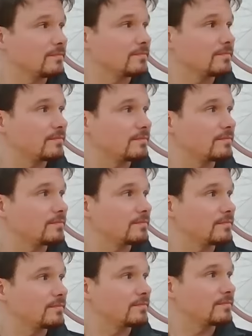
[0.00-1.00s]

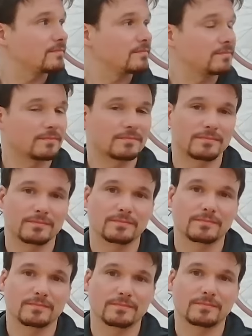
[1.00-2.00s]

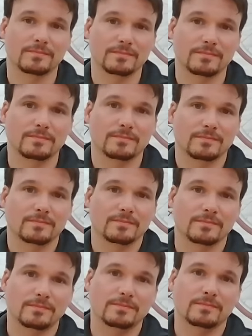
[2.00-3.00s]

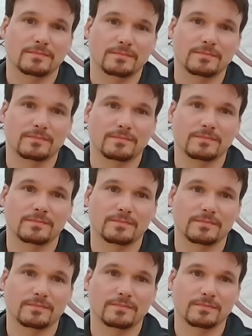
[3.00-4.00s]

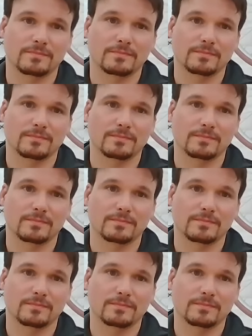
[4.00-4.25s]
No words are spoken by the person on screen.